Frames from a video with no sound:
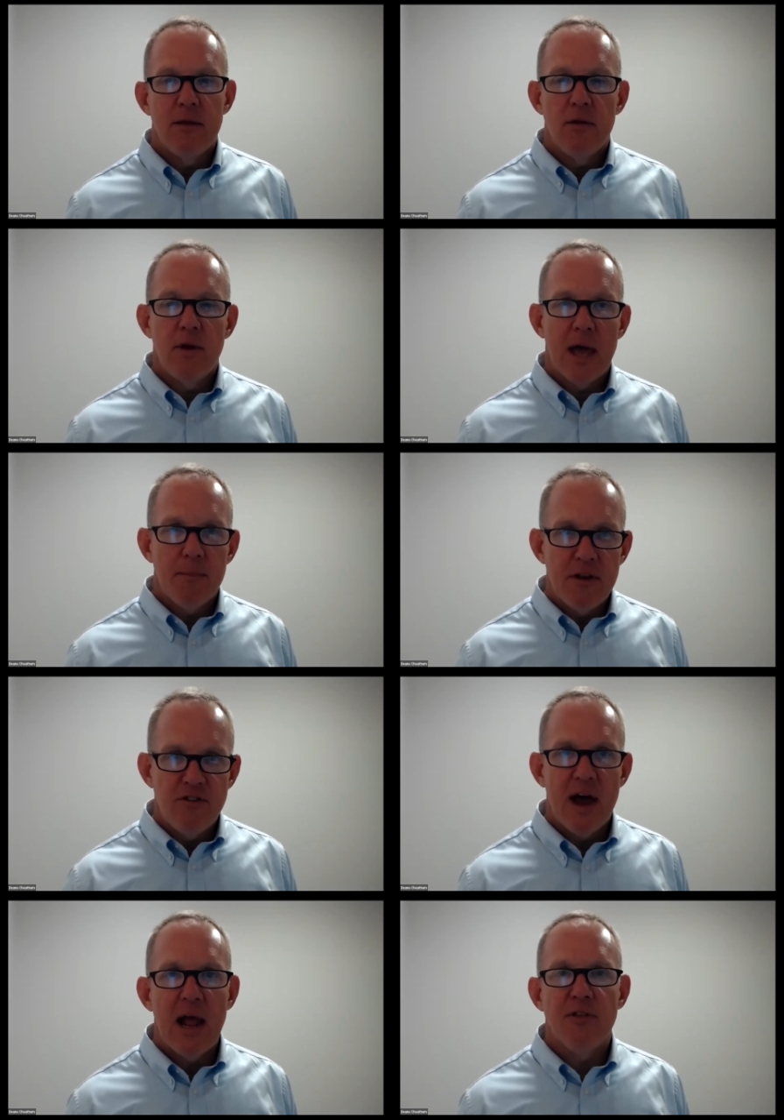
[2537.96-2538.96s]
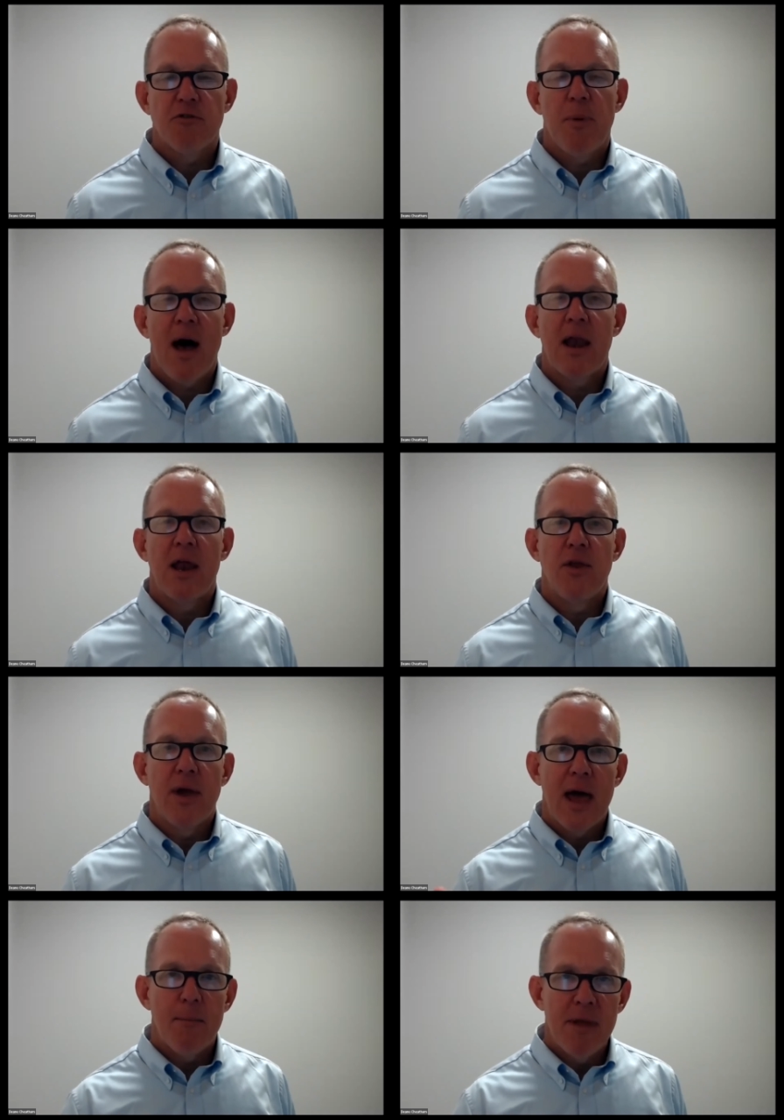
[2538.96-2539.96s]
you got to be Johnny on the spot, and you got
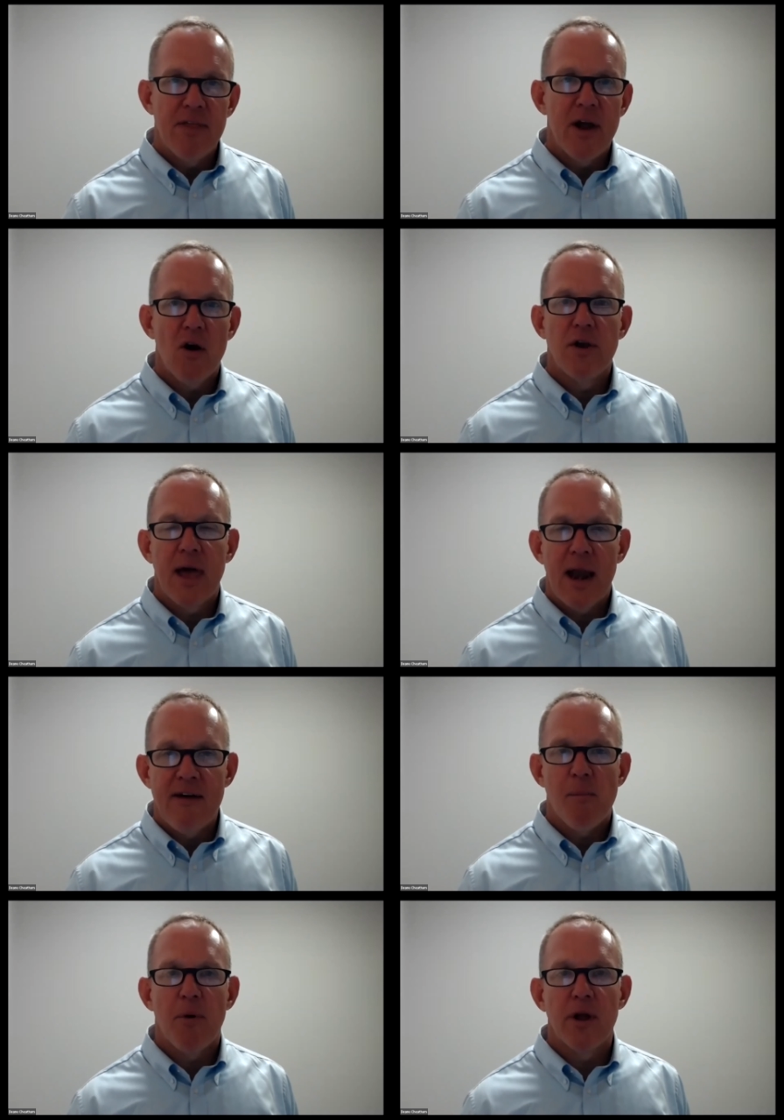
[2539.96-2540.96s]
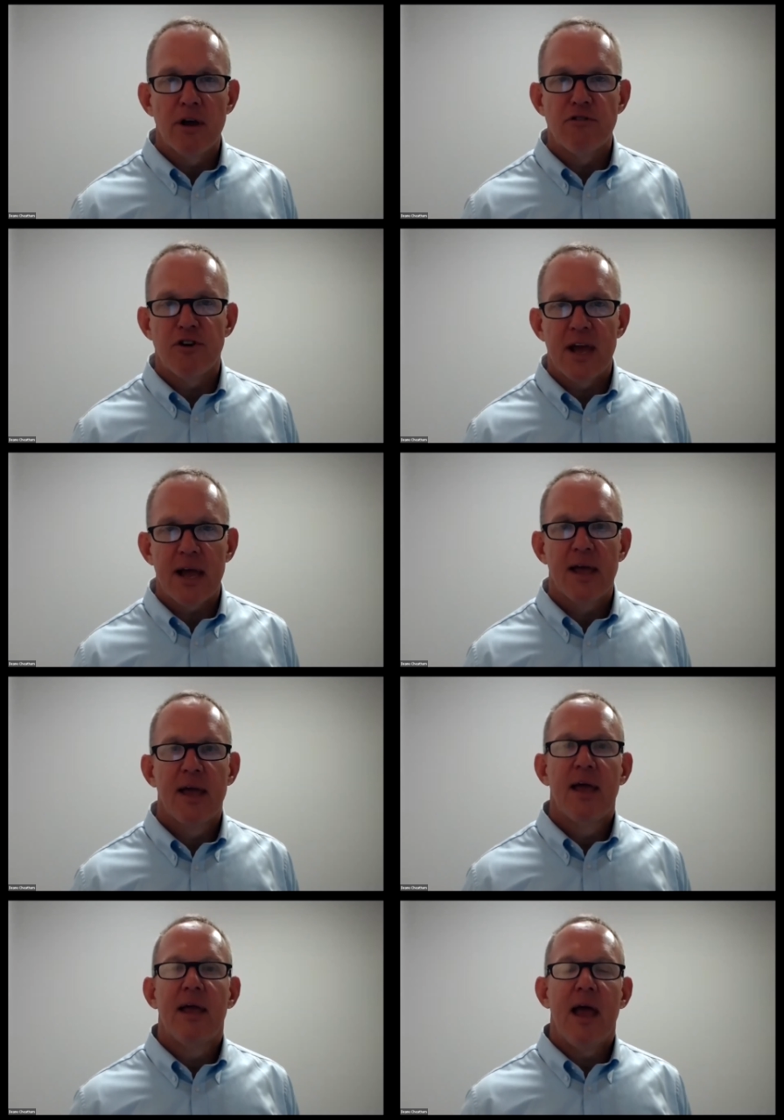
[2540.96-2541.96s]
to be there, and you got to have a pretty good shtick,
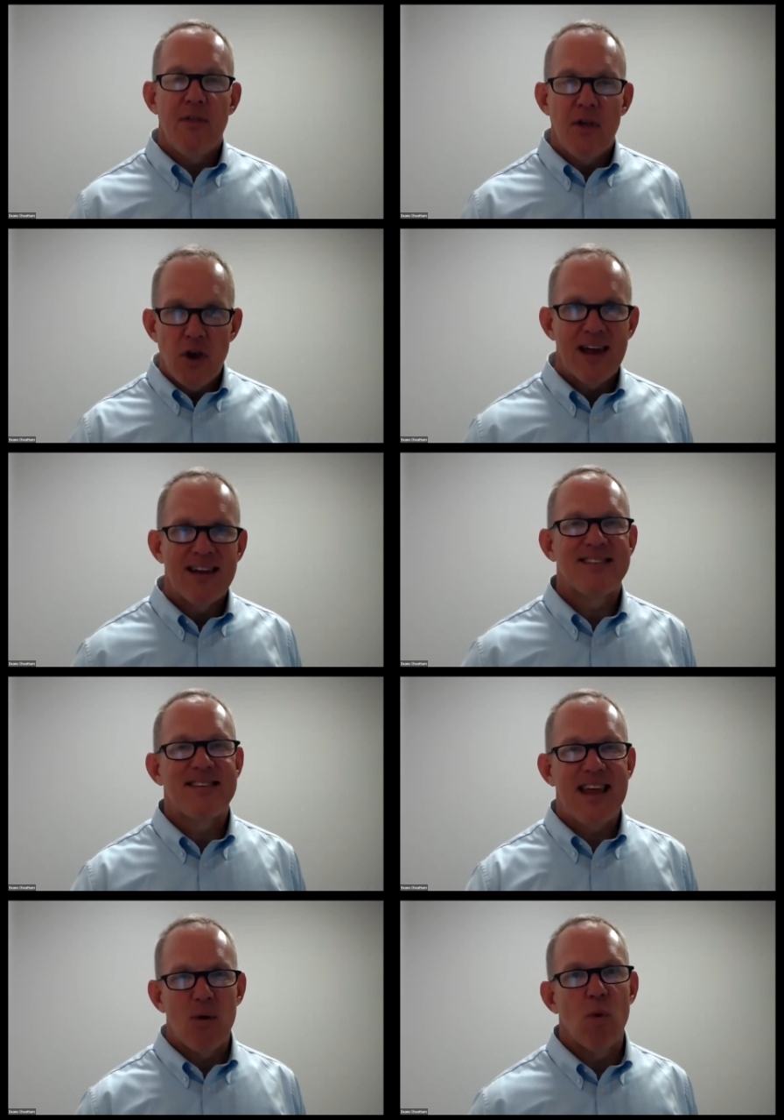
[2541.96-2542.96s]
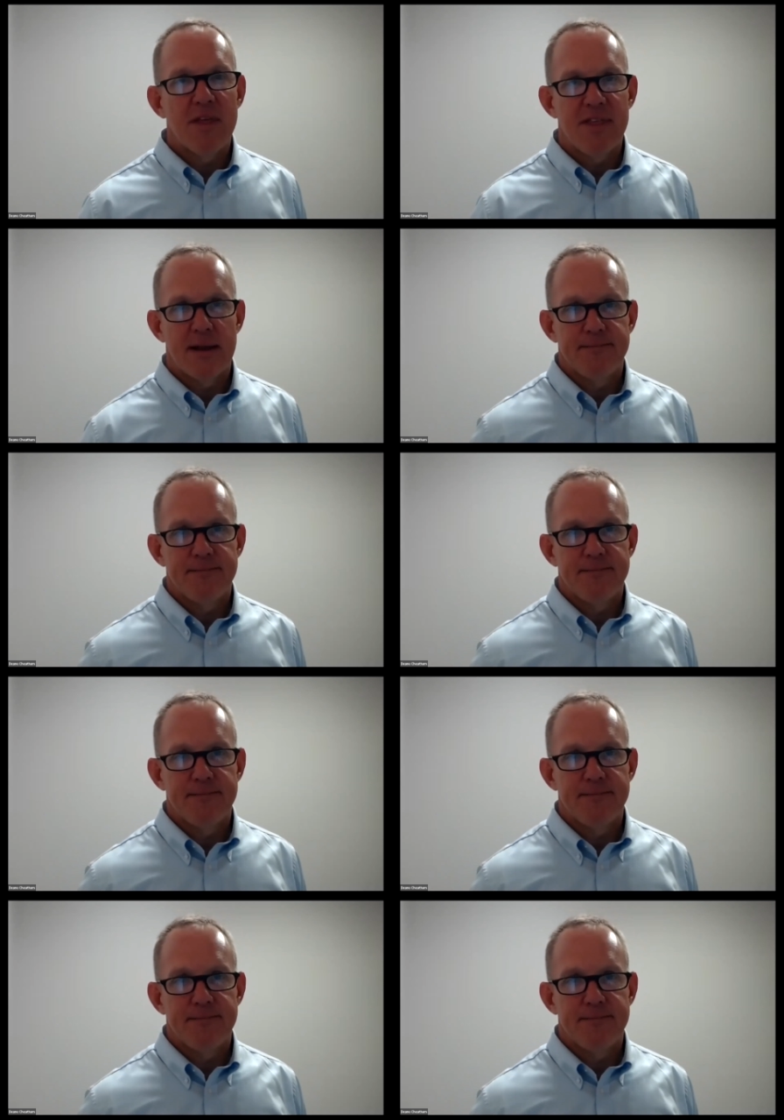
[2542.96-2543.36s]
and then you got to stay with it.